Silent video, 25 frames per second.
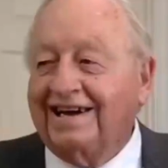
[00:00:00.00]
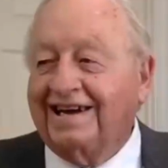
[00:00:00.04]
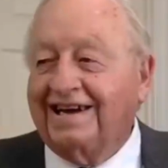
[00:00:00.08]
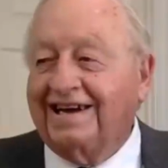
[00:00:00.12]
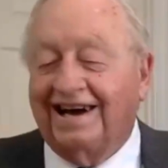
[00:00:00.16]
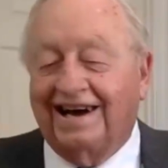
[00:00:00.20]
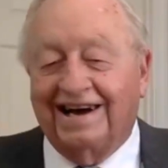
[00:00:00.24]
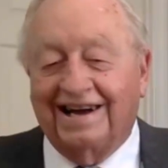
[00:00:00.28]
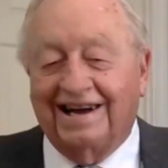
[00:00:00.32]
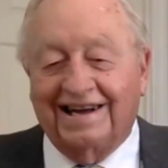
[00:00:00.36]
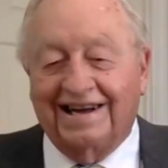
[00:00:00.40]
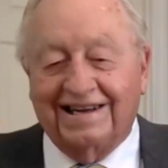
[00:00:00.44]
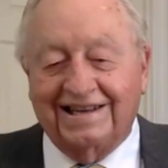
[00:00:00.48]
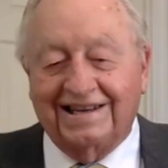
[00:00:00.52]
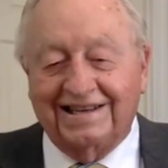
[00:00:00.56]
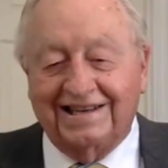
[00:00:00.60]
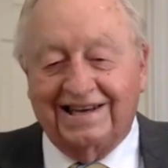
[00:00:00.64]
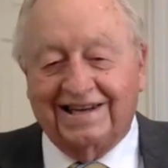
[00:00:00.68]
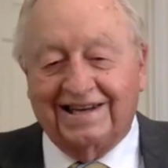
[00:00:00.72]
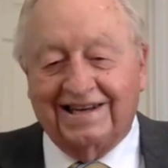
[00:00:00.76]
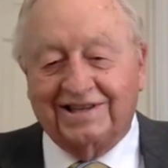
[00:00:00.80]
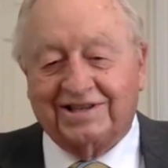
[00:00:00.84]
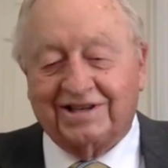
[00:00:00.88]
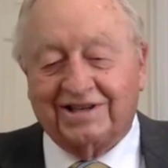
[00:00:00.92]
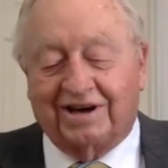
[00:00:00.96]

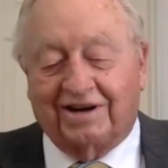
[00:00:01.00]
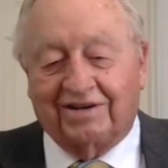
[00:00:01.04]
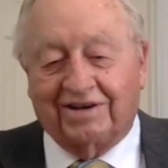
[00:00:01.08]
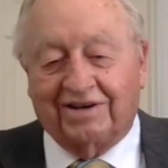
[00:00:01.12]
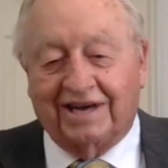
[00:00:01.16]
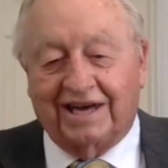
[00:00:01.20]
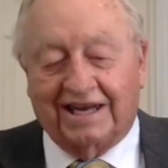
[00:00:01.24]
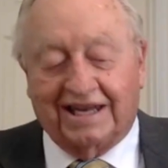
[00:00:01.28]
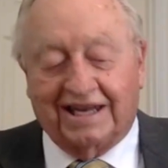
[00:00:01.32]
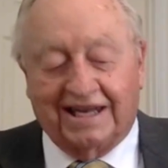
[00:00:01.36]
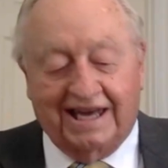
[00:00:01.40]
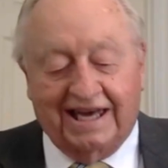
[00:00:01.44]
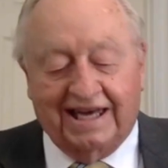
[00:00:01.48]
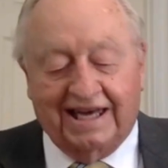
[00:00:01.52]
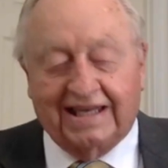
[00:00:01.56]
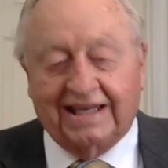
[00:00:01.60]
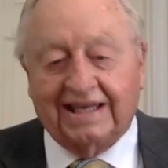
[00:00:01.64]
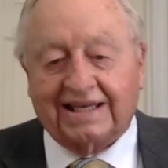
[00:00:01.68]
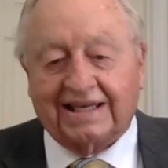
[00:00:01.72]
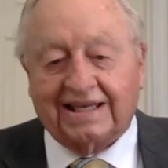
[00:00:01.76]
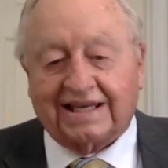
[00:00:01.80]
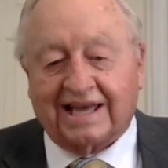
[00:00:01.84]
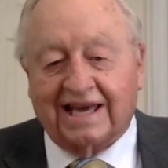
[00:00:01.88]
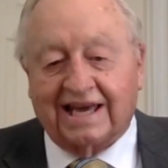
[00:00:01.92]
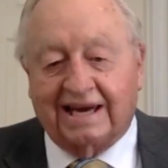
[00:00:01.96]
Yeah, Joan had a
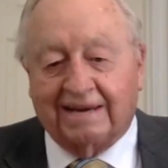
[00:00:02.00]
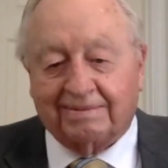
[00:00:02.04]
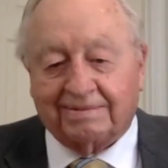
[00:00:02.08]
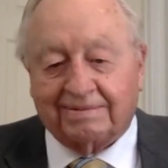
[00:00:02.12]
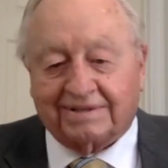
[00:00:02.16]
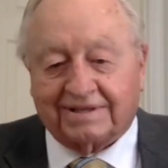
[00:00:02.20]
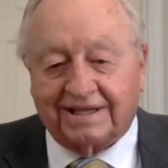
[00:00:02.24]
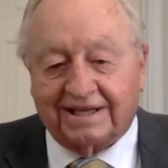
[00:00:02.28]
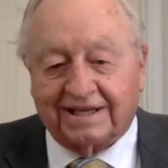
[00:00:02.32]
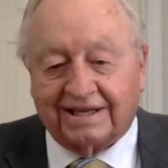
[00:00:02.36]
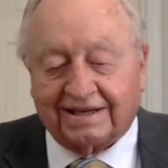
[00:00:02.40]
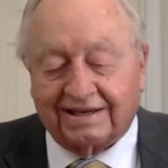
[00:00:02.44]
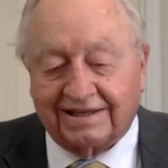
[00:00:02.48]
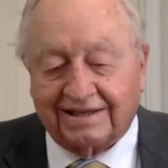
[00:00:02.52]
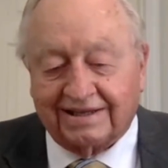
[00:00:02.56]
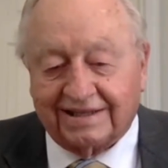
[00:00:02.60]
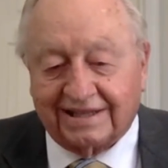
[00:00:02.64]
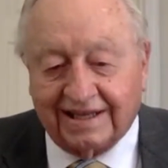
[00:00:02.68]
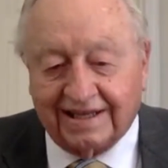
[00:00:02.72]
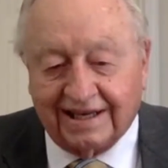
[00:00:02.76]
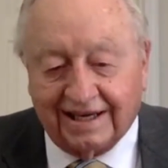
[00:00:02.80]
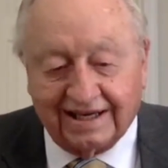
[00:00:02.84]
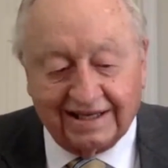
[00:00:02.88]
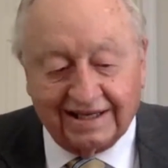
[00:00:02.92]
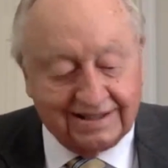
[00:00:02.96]
handicap sticker in
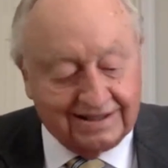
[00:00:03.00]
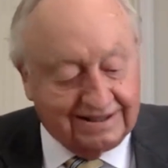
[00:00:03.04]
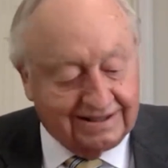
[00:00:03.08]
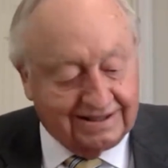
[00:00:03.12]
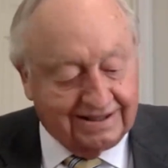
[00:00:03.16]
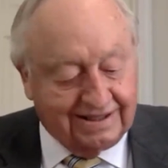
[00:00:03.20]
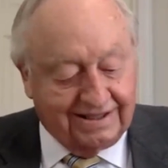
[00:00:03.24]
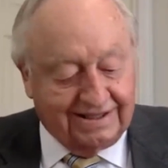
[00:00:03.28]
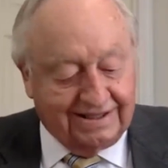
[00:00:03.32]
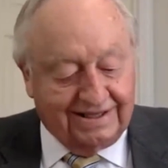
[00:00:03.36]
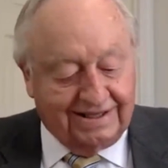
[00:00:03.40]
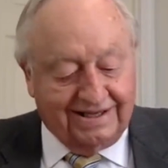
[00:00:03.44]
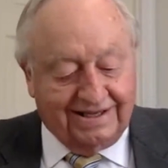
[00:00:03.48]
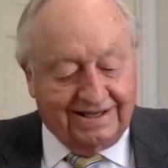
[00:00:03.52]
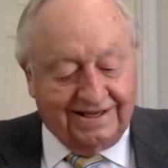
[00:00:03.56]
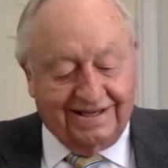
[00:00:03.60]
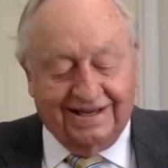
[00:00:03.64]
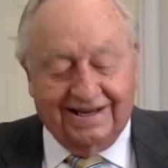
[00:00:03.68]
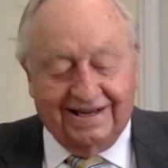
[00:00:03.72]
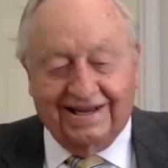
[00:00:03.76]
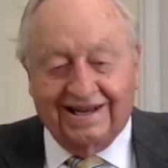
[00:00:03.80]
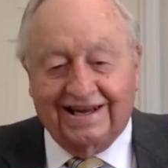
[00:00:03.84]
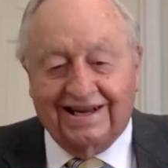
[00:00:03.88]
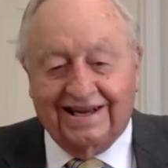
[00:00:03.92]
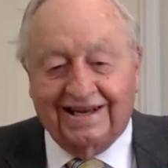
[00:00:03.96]
there,
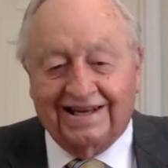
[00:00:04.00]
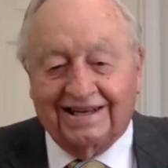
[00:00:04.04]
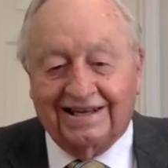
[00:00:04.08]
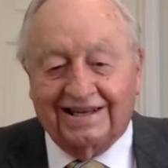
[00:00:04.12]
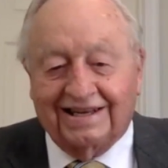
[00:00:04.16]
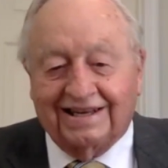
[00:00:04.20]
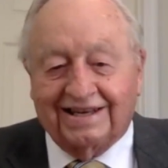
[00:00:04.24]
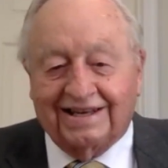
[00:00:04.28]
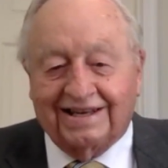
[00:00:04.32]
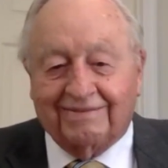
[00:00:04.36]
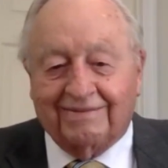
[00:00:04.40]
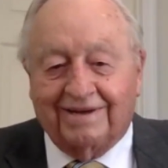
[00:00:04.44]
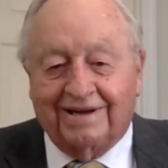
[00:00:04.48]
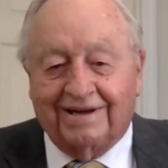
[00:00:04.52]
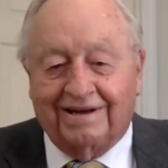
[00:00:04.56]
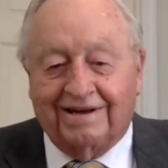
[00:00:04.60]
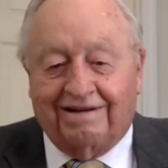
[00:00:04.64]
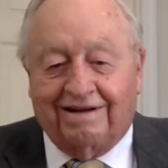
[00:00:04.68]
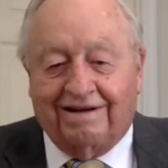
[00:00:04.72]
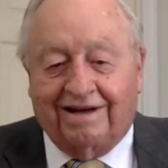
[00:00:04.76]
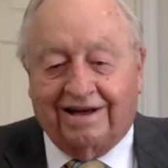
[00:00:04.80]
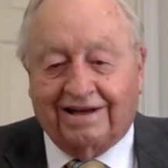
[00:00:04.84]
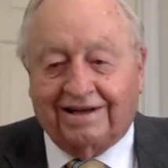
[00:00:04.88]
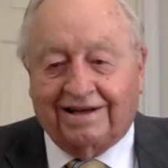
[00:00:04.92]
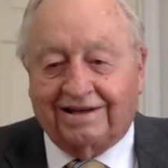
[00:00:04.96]
and
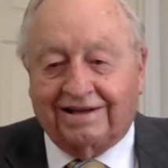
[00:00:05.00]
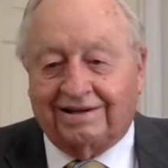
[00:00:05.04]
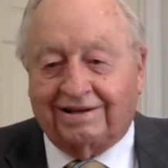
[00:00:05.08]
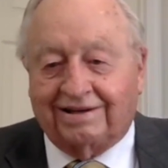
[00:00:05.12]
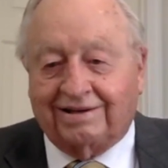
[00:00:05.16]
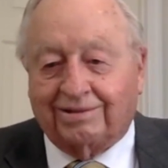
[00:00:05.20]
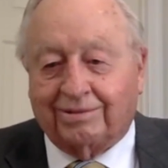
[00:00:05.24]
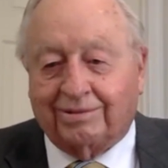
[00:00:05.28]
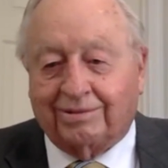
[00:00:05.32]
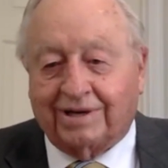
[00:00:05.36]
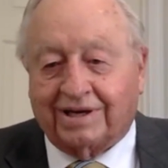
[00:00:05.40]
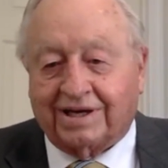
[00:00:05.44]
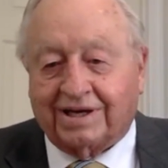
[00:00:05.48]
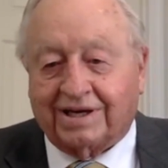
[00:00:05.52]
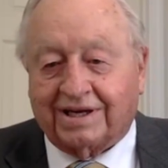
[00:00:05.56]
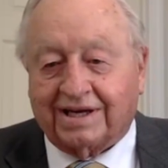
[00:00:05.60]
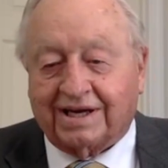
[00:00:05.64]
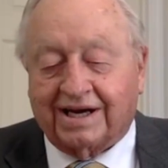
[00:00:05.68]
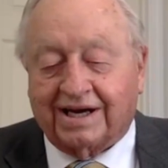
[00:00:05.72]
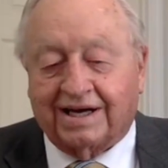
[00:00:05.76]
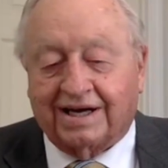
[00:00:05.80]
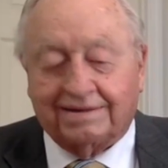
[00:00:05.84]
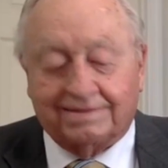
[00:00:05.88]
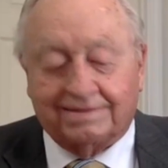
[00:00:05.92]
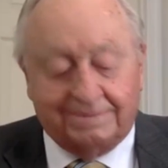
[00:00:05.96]
we could have
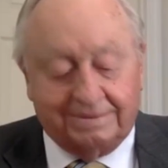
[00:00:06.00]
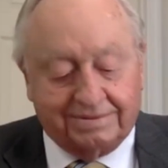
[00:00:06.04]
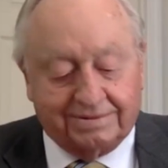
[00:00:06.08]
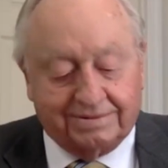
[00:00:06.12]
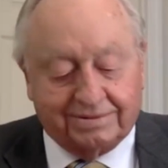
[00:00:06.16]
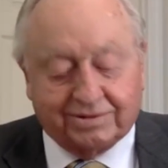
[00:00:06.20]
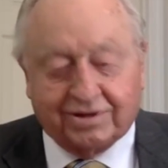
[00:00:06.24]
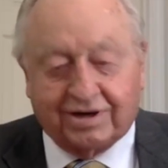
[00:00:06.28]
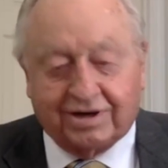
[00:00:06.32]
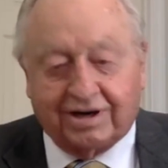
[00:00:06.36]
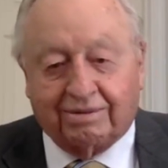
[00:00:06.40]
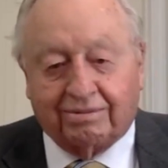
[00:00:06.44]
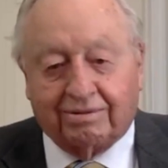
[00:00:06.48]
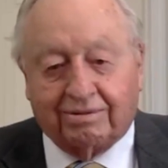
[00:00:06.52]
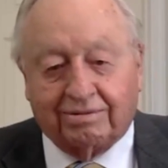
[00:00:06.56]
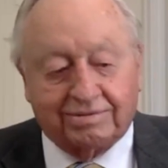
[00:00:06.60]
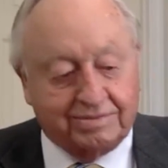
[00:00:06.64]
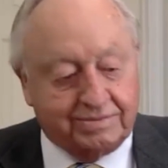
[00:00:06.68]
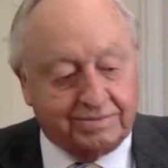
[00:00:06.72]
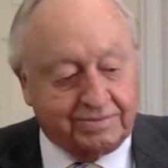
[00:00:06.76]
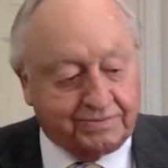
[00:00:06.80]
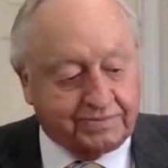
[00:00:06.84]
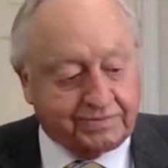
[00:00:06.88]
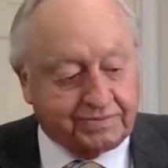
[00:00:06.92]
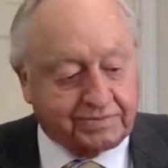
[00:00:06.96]
got in
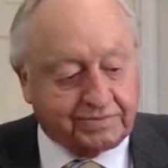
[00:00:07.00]
trouble.